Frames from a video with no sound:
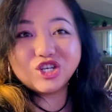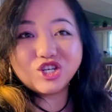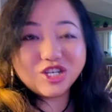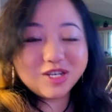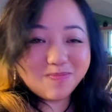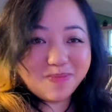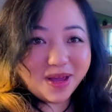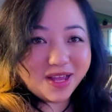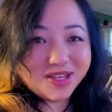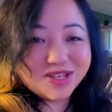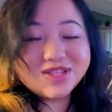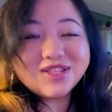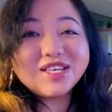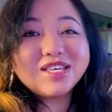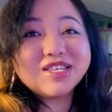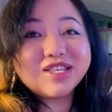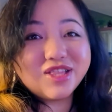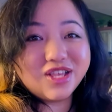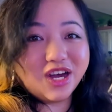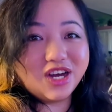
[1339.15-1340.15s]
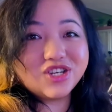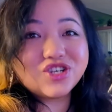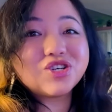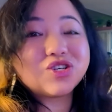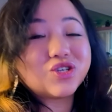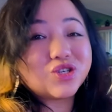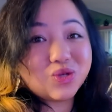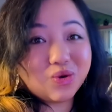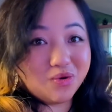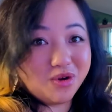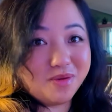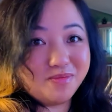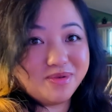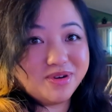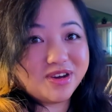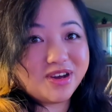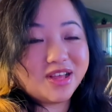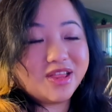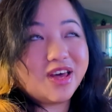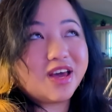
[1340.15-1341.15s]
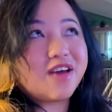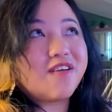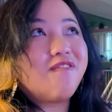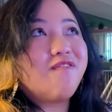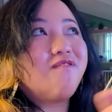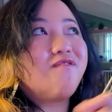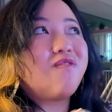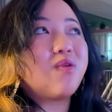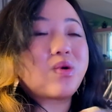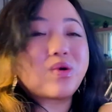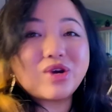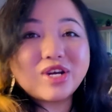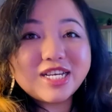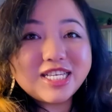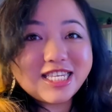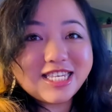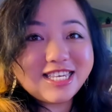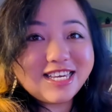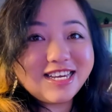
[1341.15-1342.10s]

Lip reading: She paints these lush storybook like forest